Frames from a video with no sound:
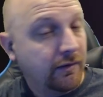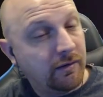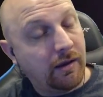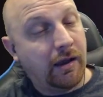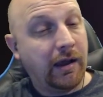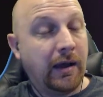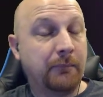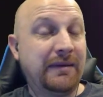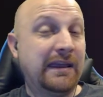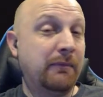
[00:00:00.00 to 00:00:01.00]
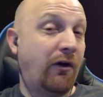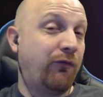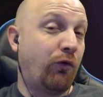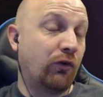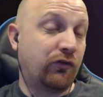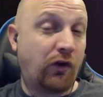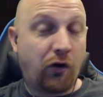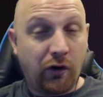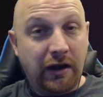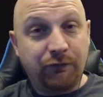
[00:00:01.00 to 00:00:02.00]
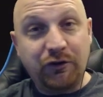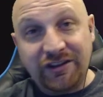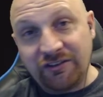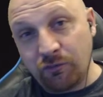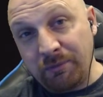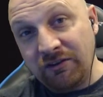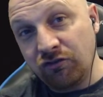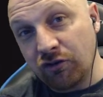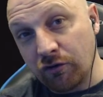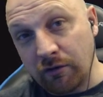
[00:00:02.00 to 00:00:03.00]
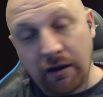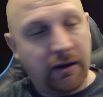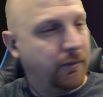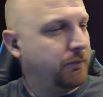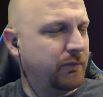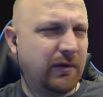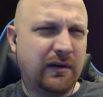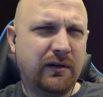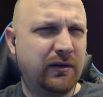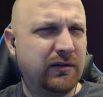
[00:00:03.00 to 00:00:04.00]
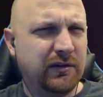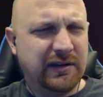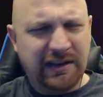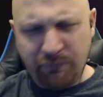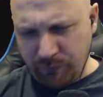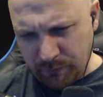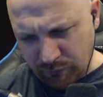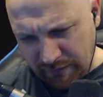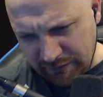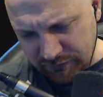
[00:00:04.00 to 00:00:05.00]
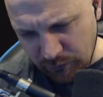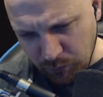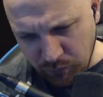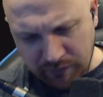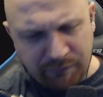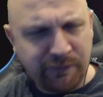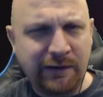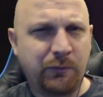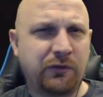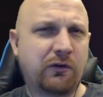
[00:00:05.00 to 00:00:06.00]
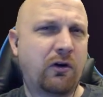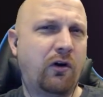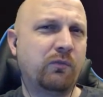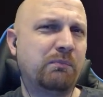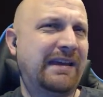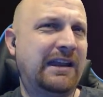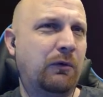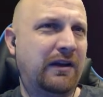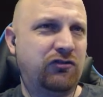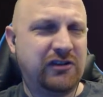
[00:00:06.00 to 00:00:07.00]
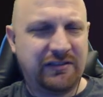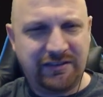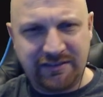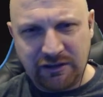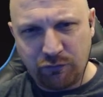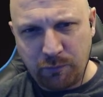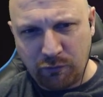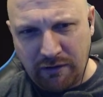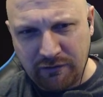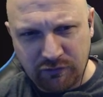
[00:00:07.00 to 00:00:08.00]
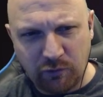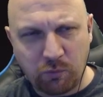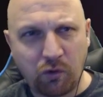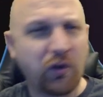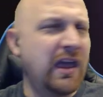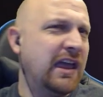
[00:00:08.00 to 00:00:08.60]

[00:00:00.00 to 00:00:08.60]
ML 4-star. If you didn't spend your get them from the Cracks of the World. I forget what they're called, but anyways, you get these things from the Cracks of the World.